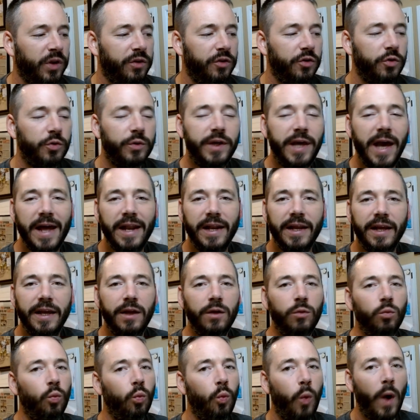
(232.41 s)
You get
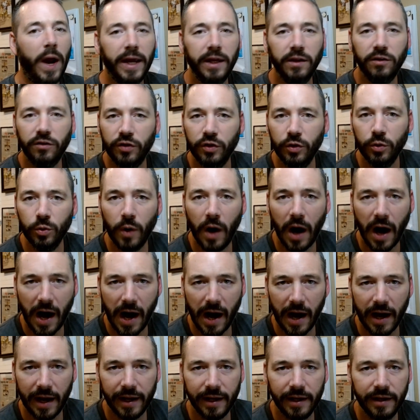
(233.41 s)
in way too
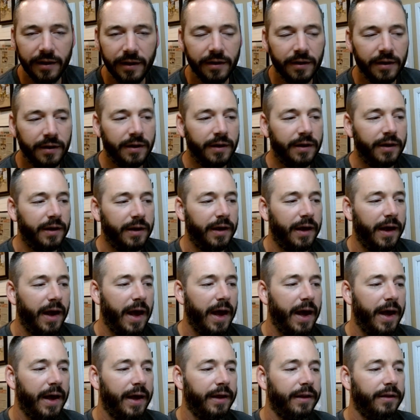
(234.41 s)
high
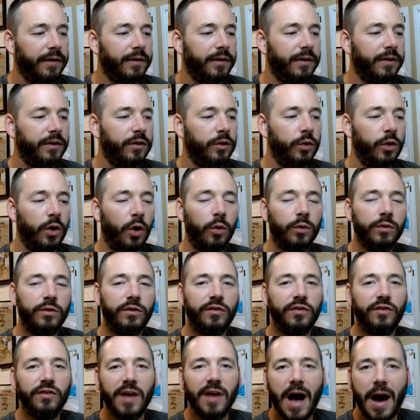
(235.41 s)
and you don't
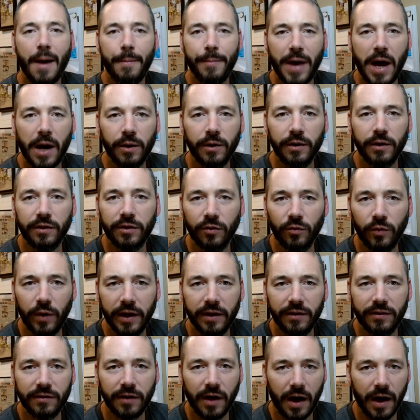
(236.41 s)
stop out at the
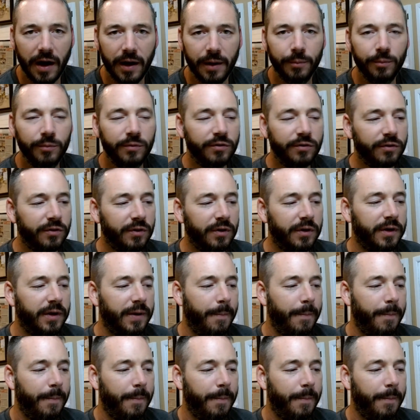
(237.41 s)
right times.